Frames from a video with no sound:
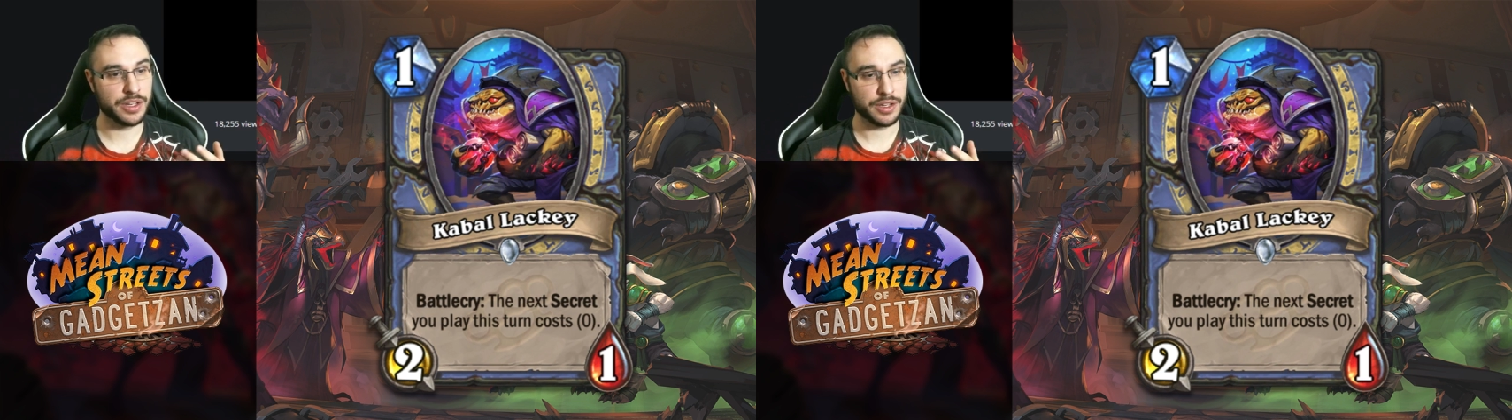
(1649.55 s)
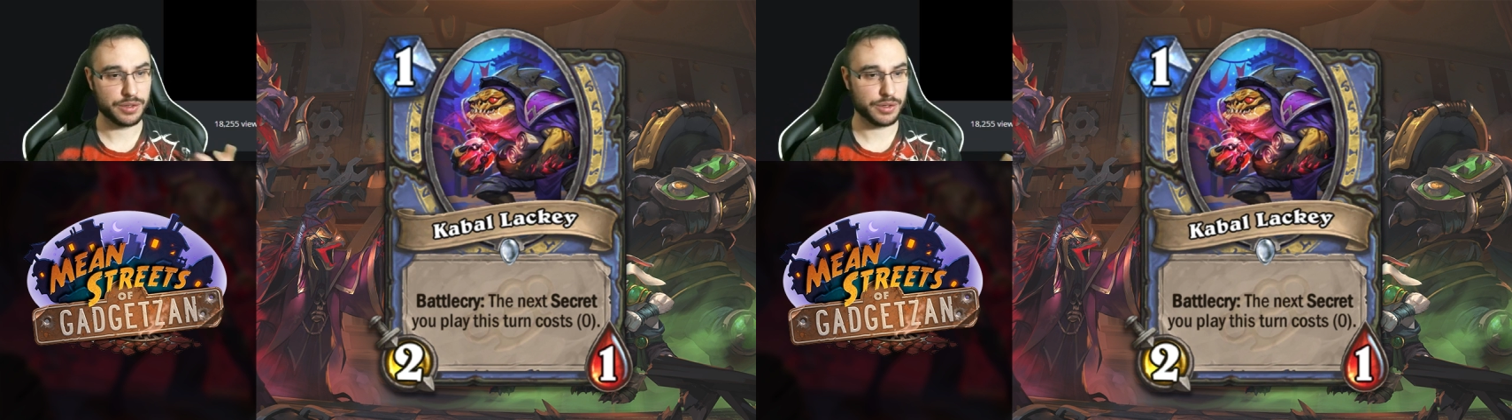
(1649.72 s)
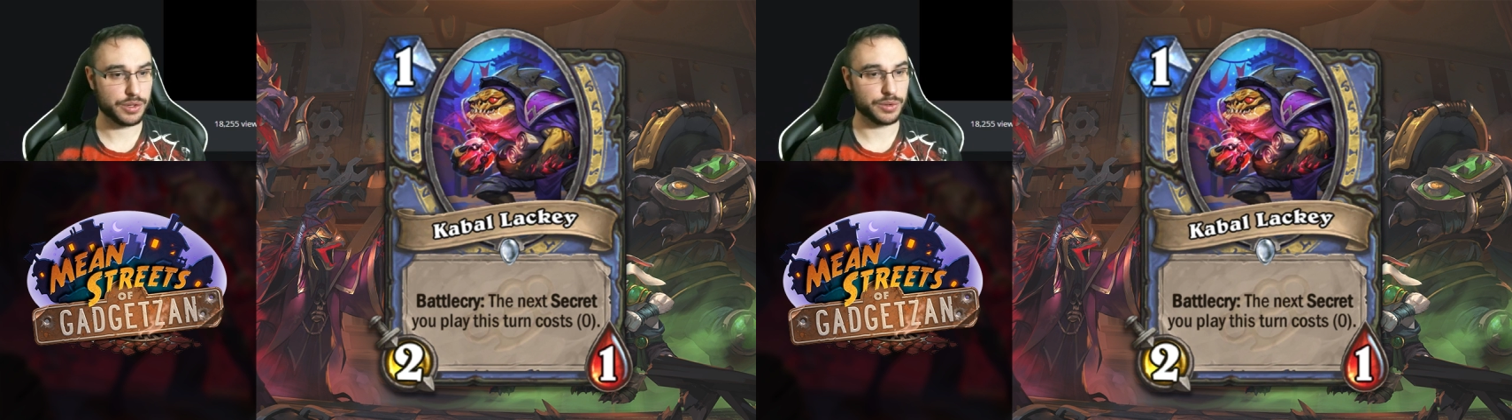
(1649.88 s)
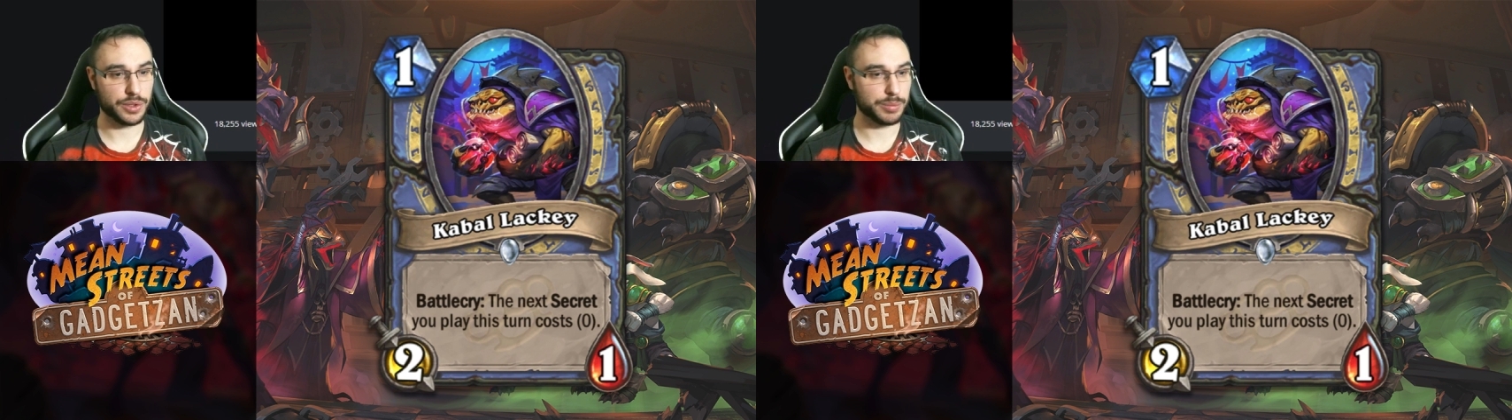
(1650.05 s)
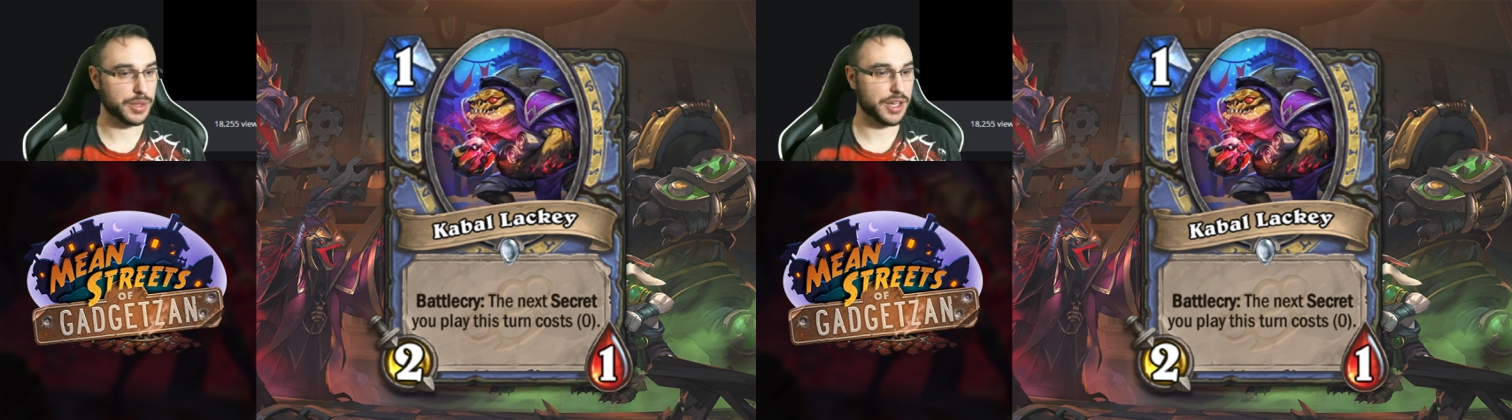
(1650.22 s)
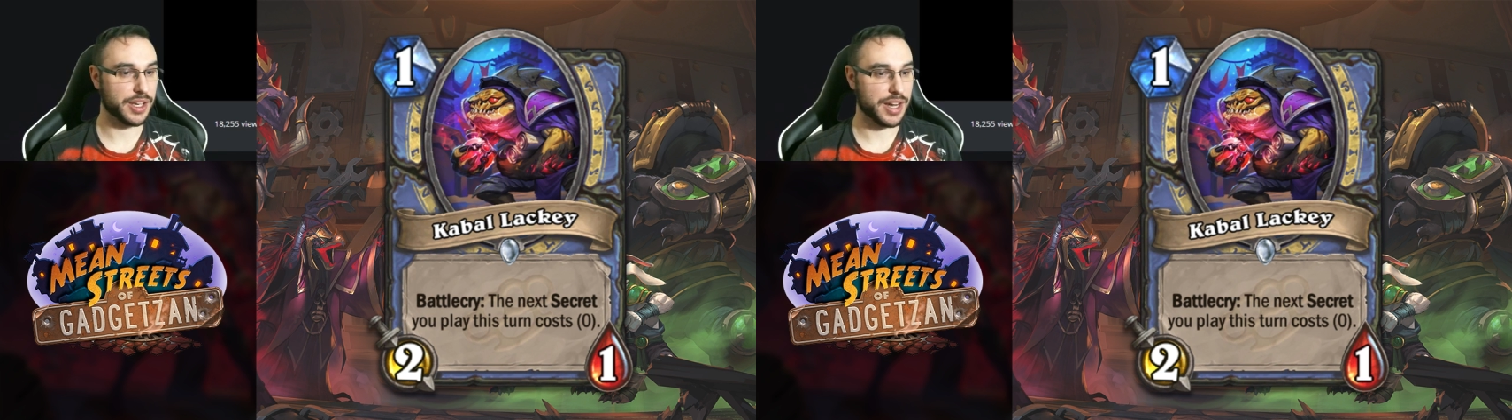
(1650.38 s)
you can only
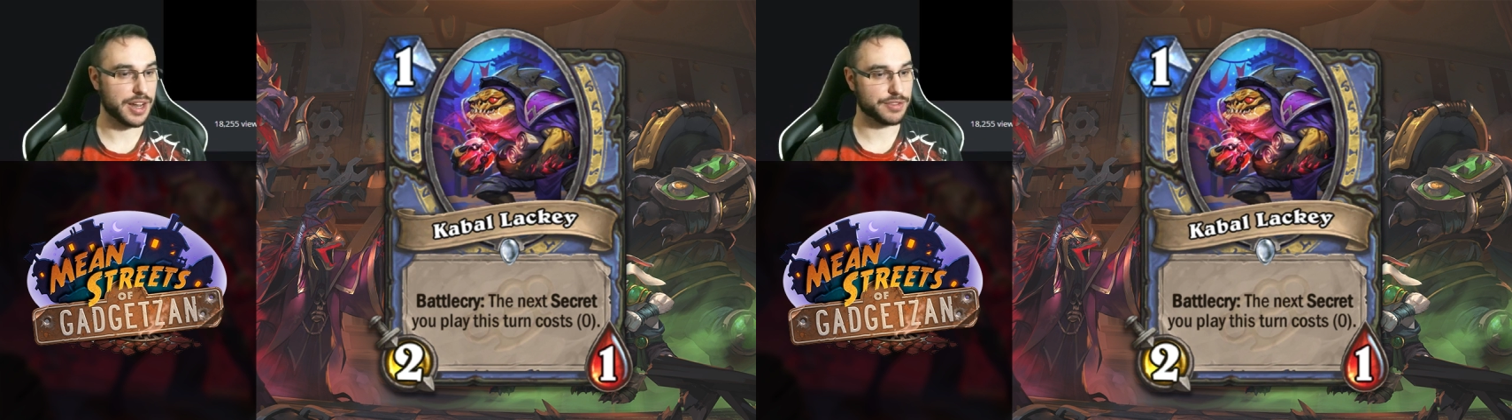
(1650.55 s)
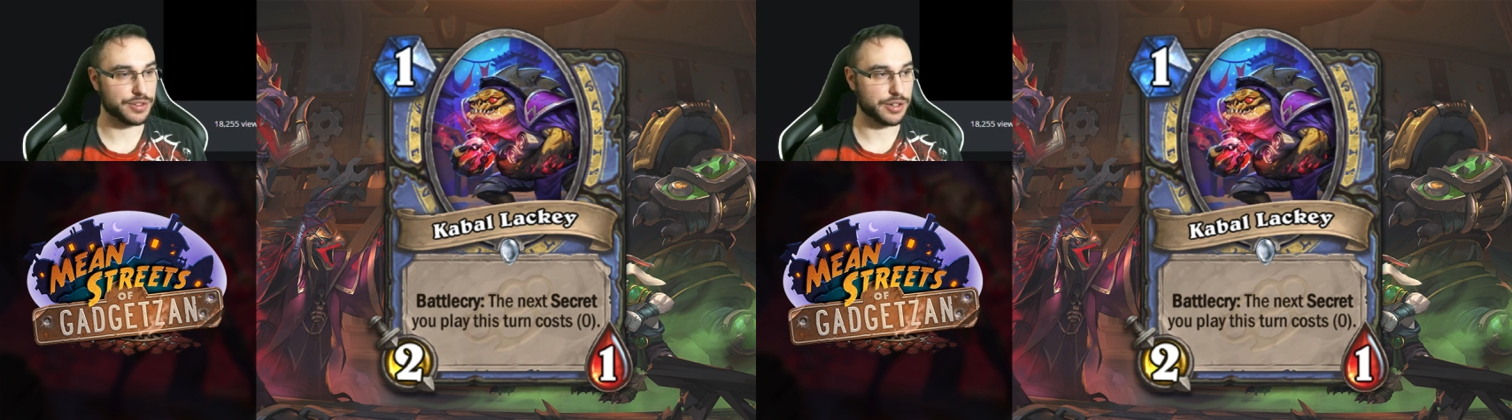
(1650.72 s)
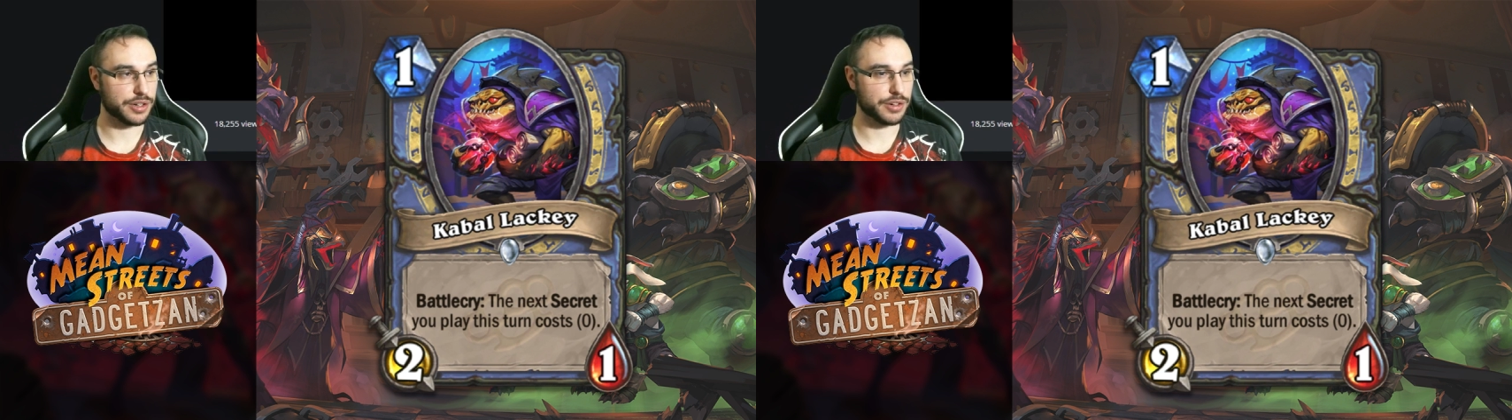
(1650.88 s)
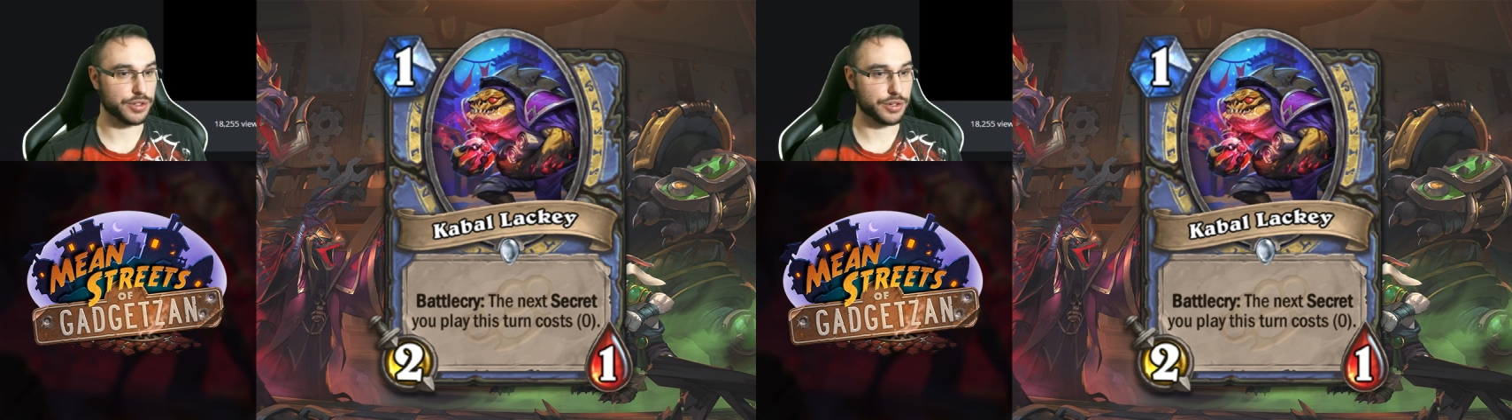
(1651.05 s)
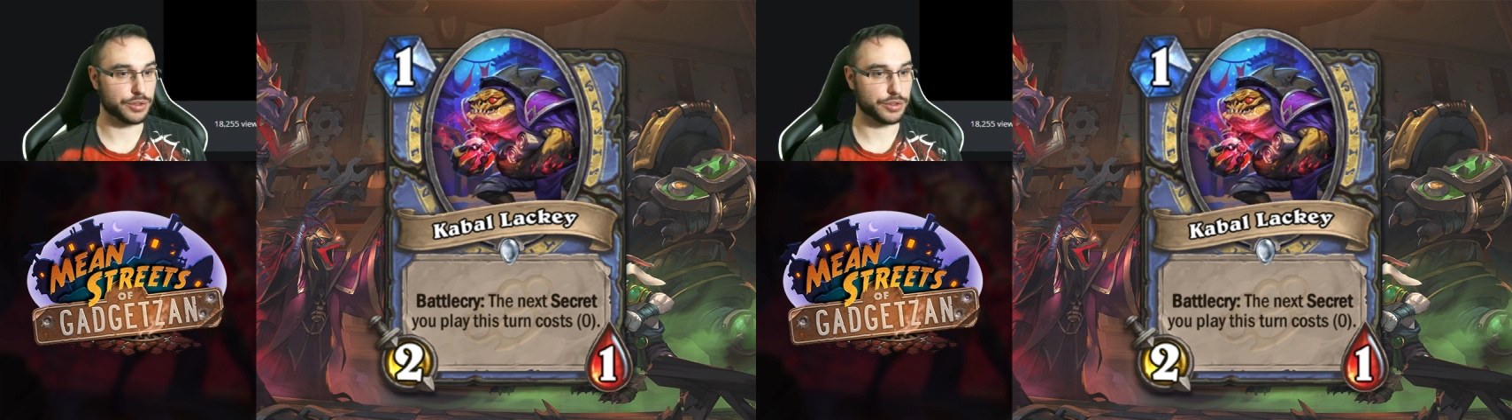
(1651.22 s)
play it after turn